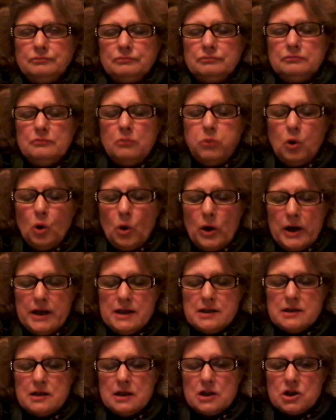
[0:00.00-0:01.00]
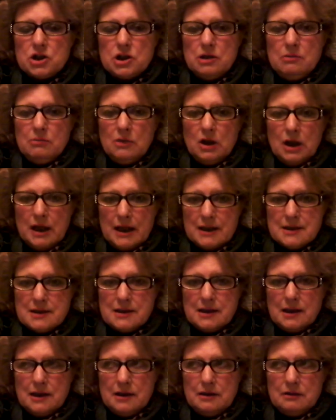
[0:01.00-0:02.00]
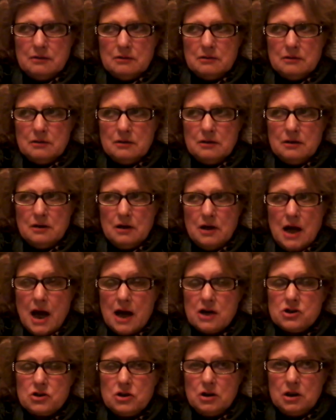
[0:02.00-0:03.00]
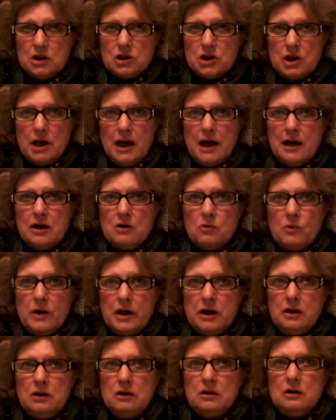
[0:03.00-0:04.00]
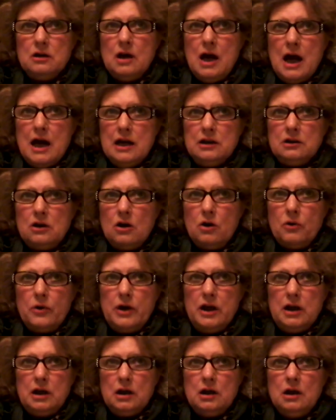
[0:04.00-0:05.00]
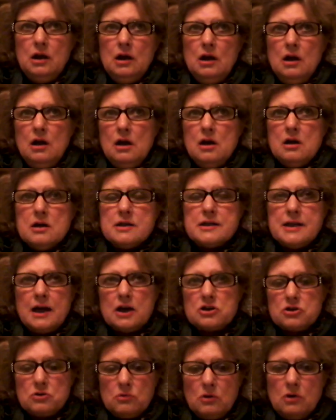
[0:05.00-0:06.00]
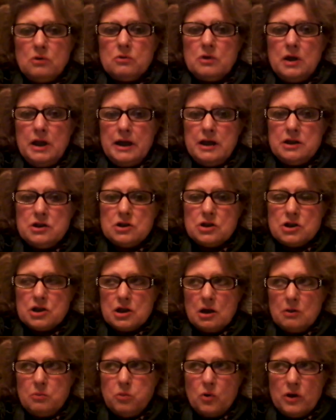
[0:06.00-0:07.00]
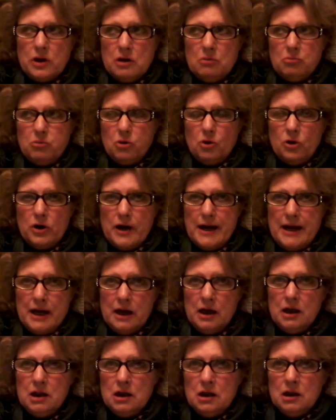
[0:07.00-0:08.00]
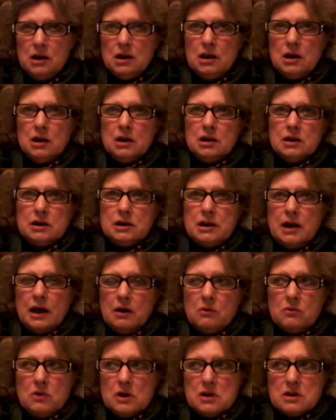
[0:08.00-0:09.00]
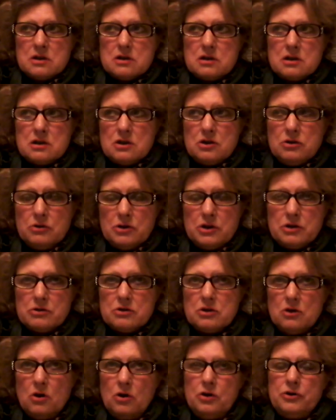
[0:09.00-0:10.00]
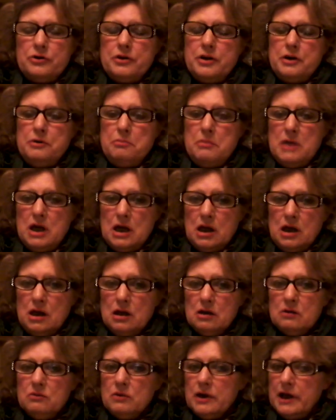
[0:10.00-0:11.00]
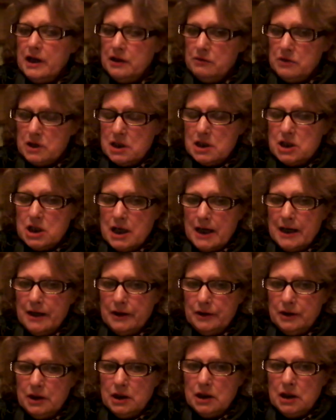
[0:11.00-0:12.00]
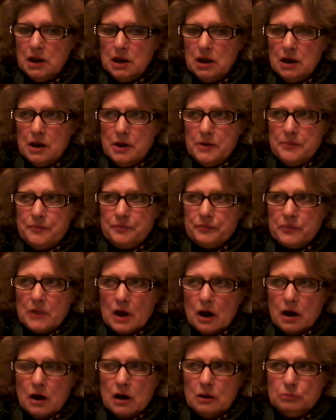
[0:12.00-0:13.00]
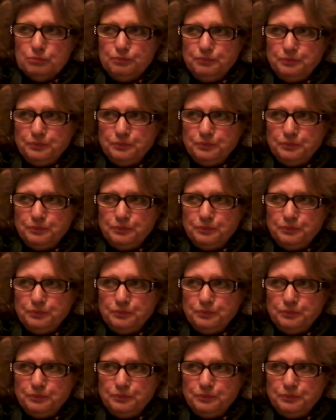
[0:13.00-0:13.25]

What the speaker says: boys that she molested. Actually, she had a regular, ongoing sexual relationship with a boy that was 2 years older than me when I was a child. And